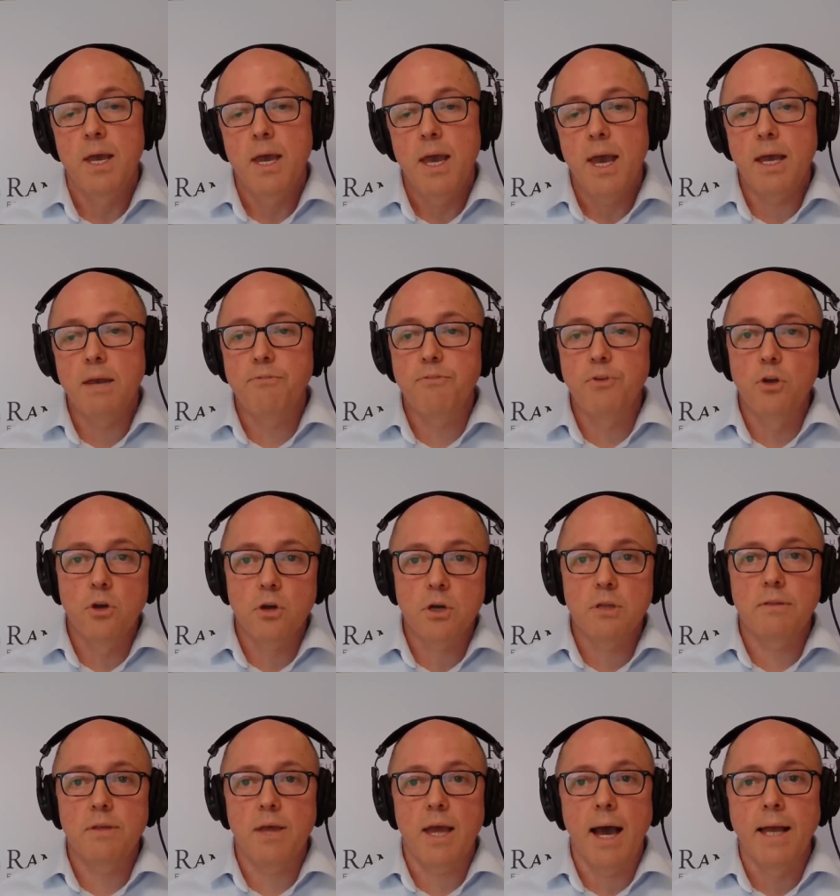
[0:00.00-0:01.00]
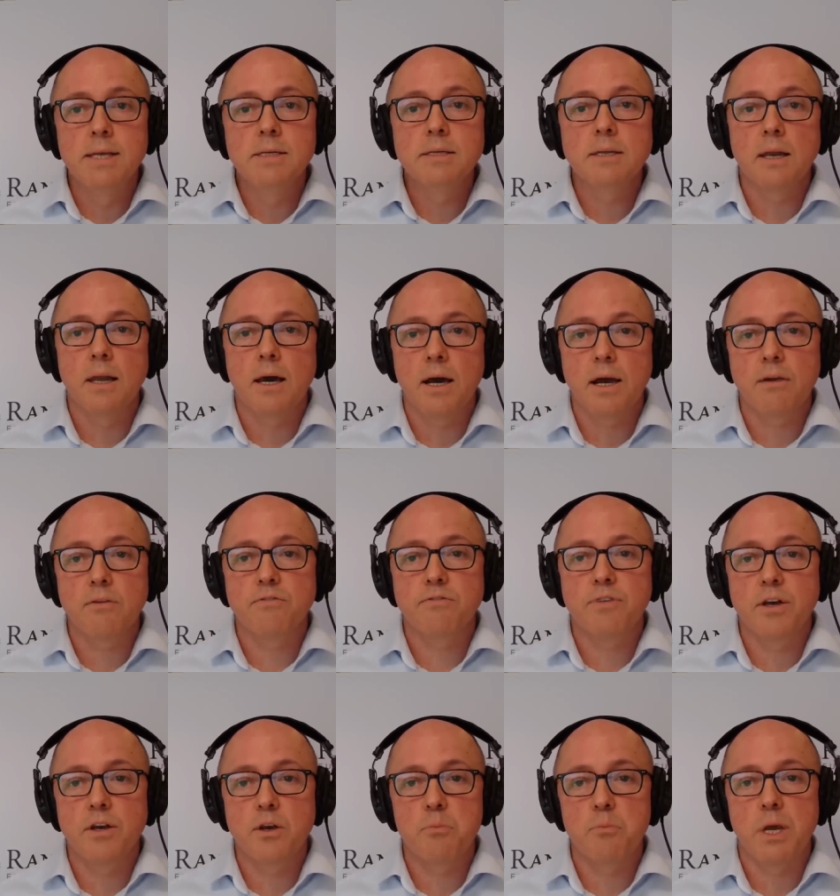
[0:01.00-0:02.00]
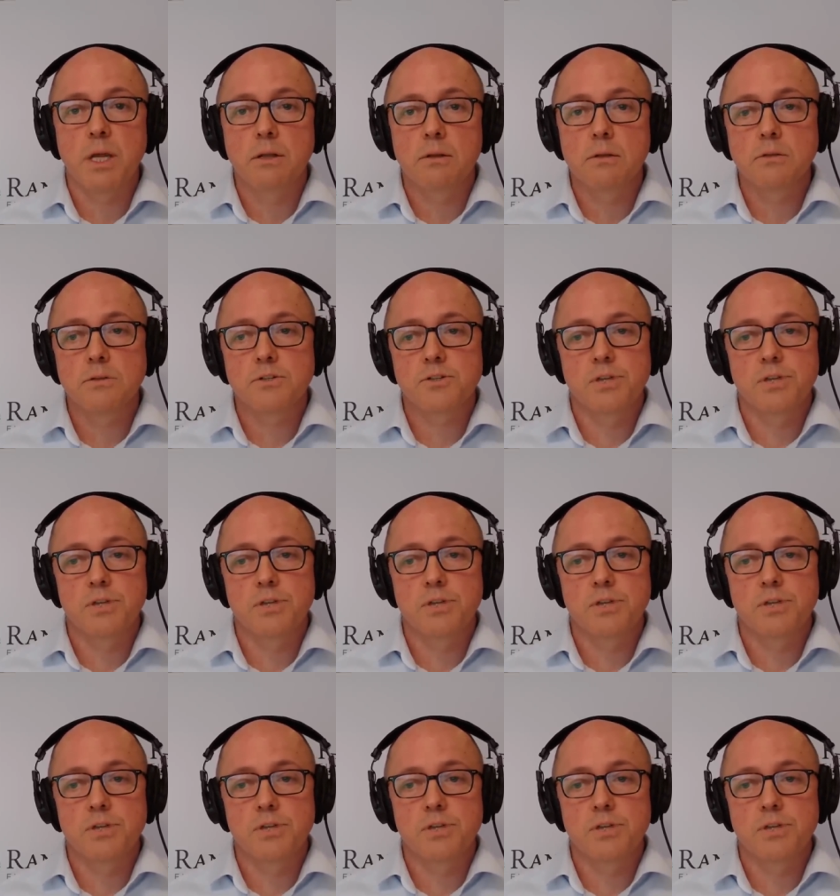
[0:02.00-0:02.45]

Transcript: And if you look at the underlying fundamentals,